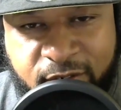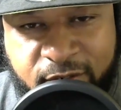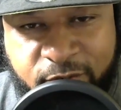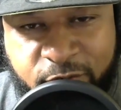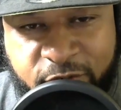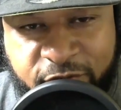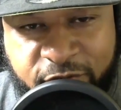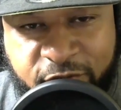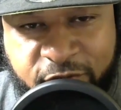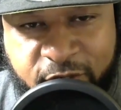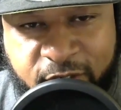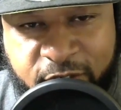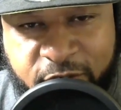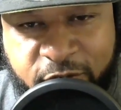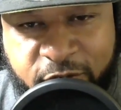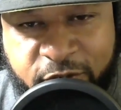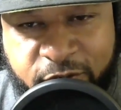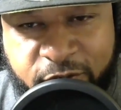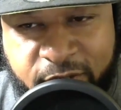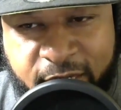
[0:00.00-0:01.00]
we felt, you
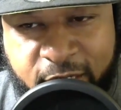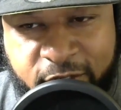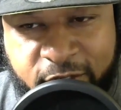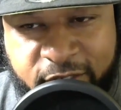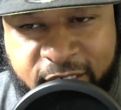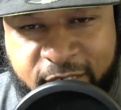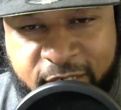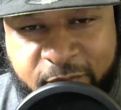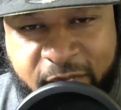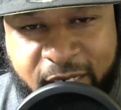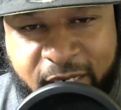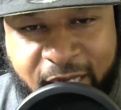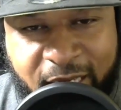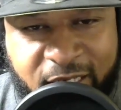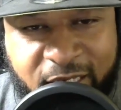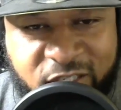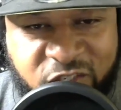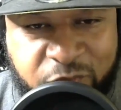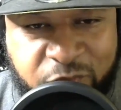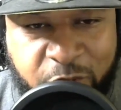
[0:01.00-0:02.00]
know, you were healthy. He made
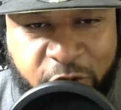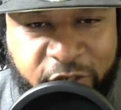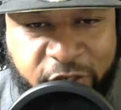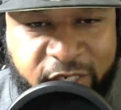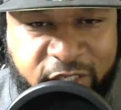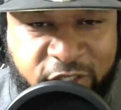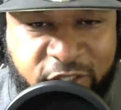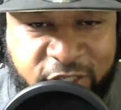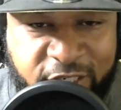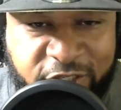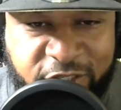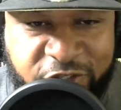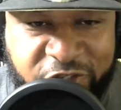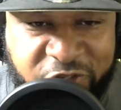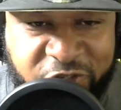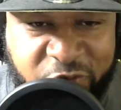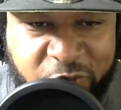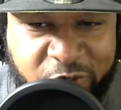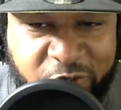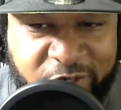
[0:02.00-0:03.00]
like a smirking gesture
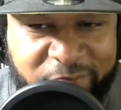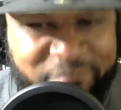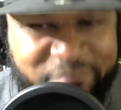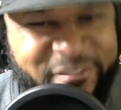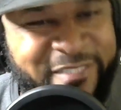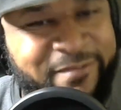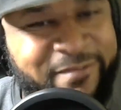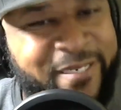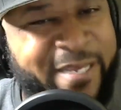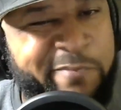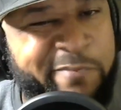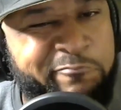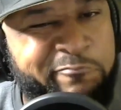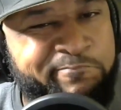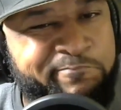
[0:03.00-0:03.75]
toward him, like,